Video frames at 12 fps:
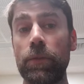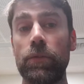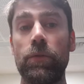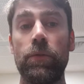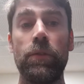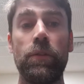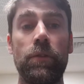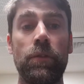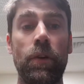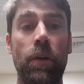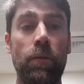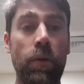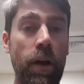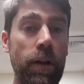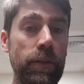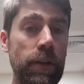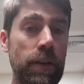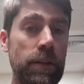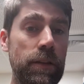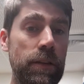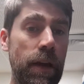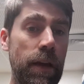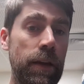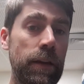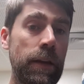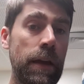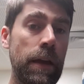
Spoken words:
until you arrived here today,